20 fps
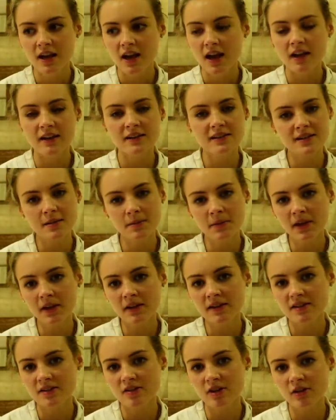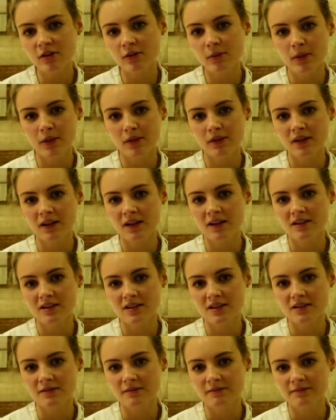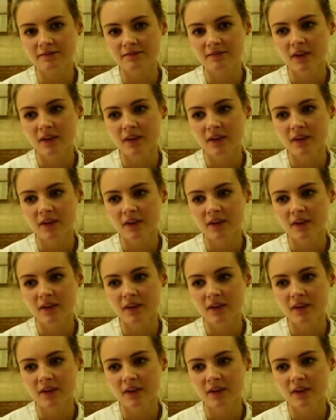and it's something I struggle with in London.